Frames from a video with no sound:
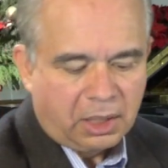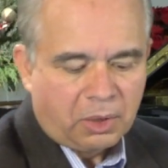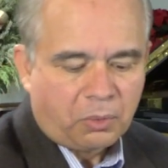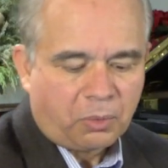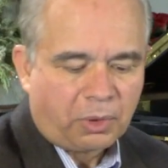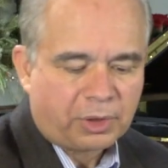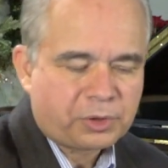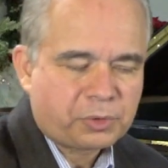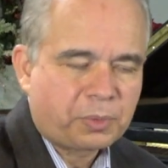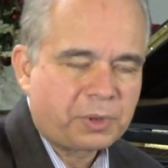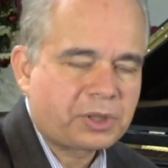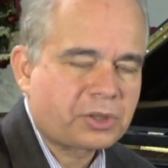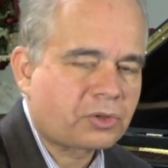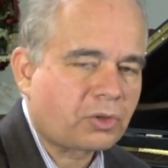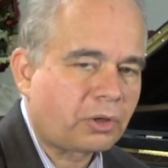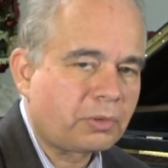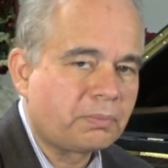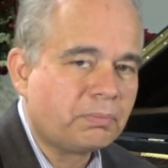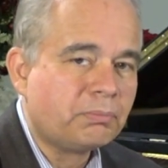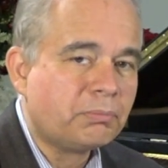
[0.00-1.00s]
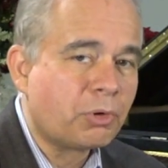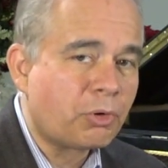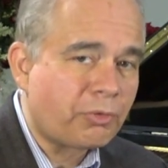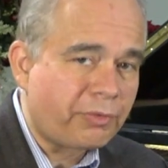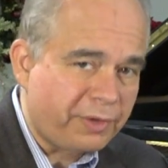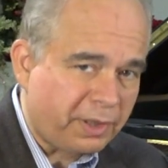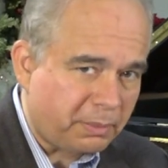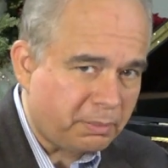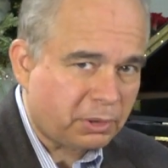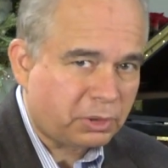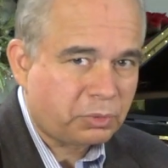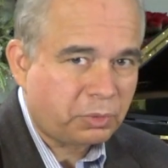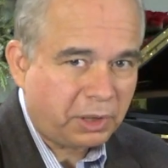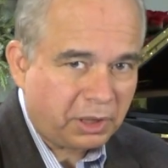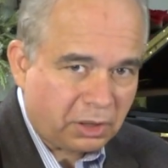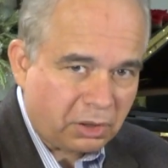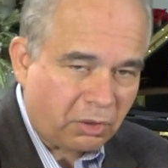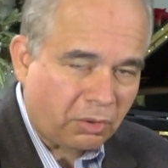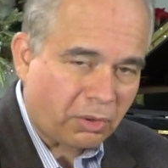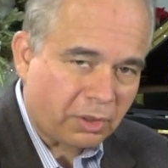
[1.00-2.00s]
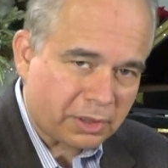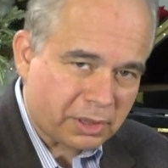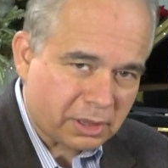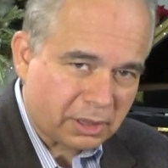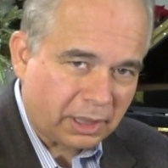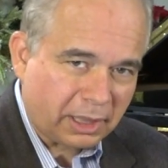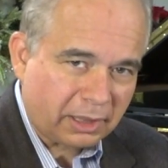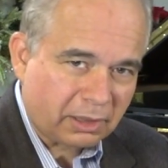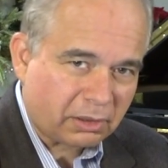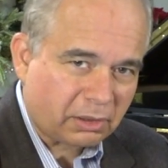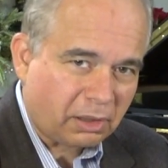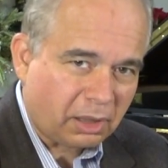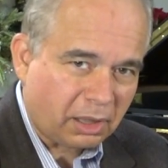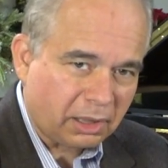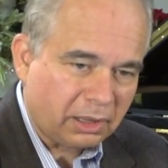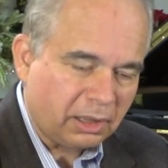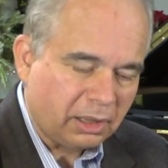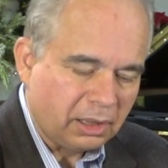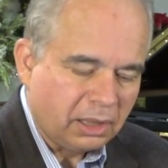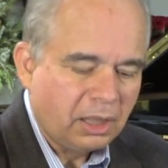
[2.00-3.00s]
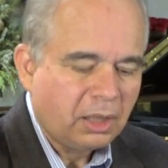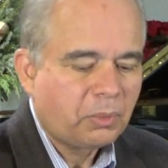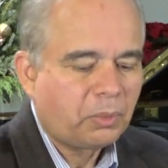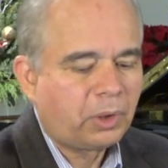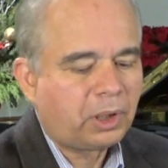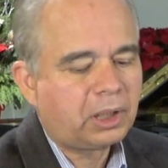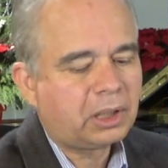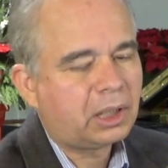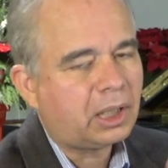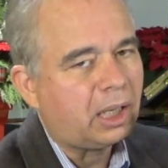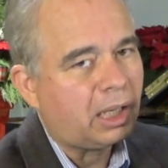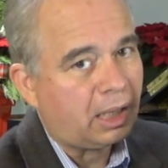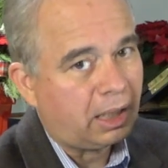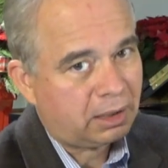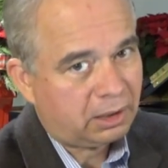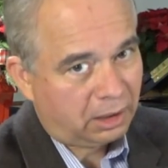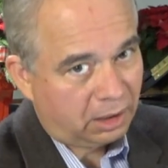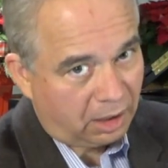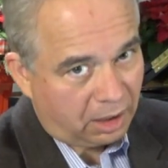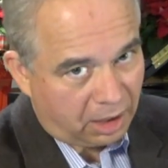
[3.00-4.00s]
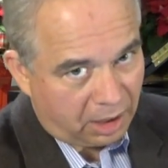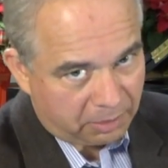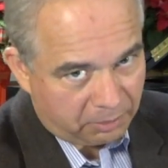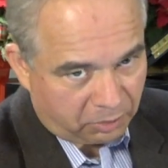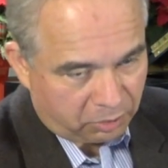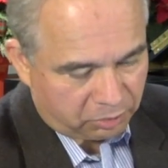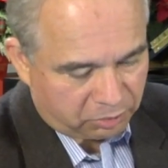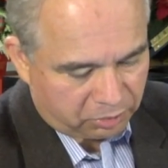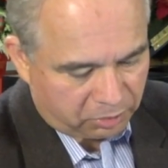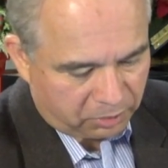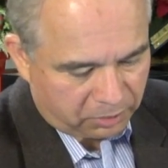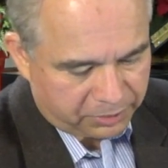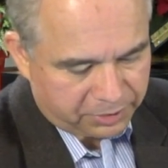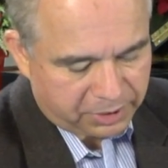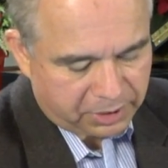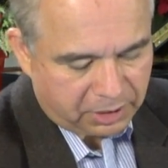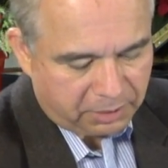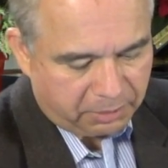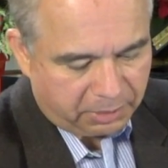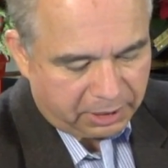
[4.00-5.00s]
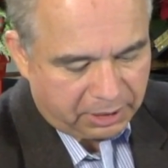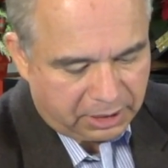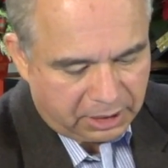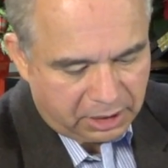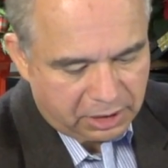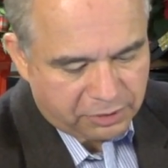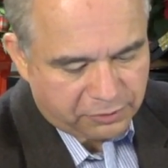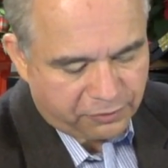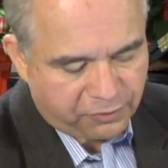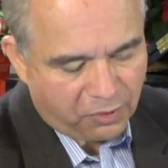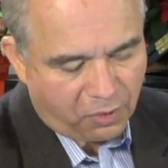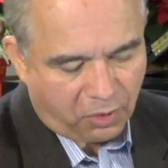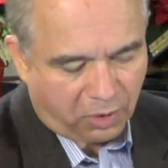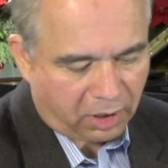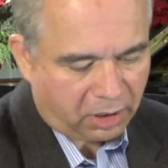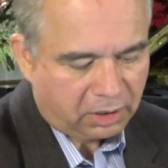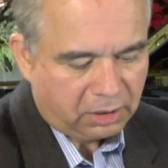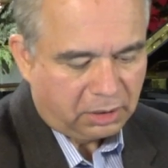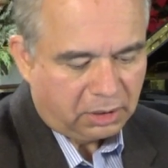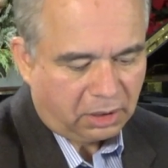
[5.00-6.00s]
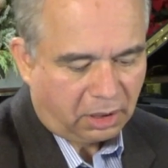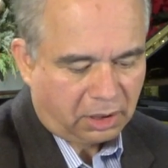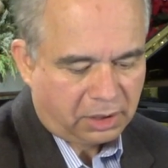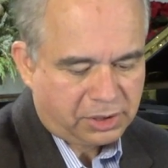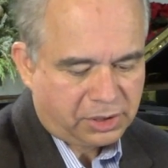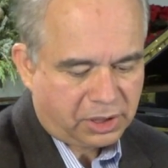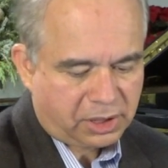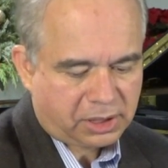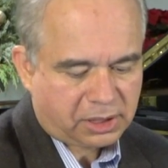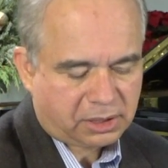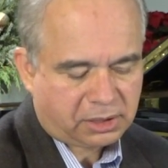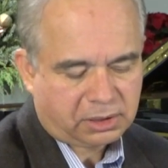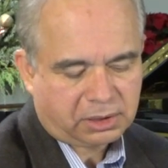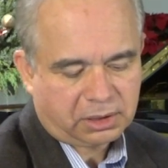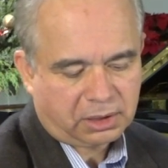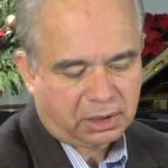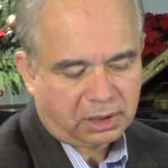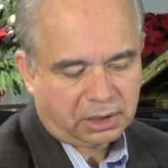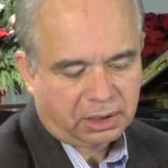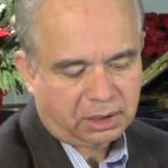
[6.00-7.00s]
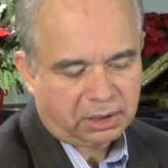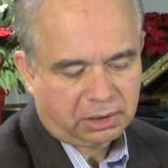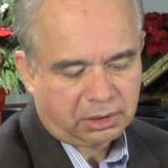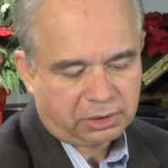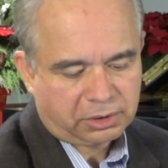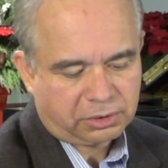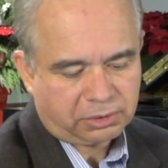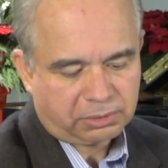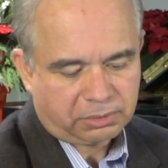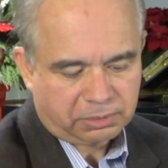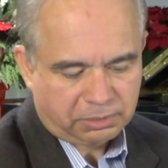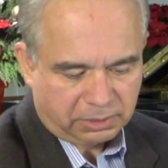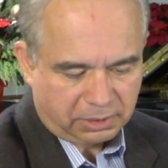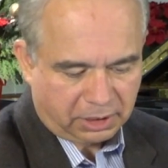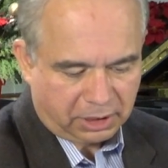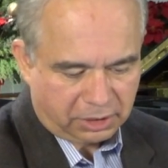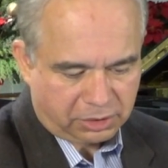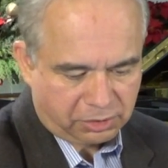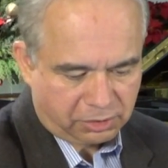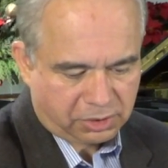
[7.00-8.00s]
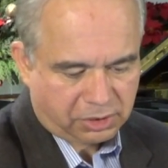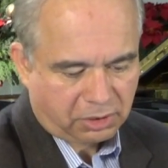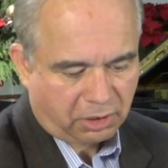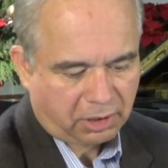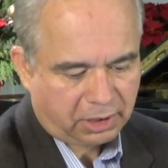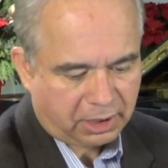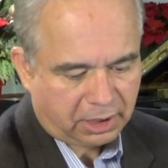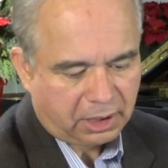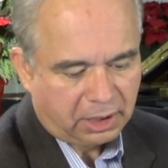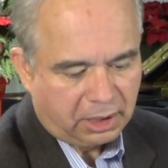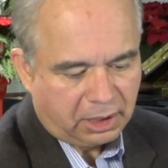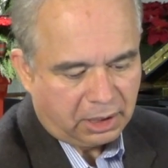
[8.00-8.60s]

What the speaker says: Once we start moving between chords later on, we're going to add a lot more rules. But these 4 are just here to get you started.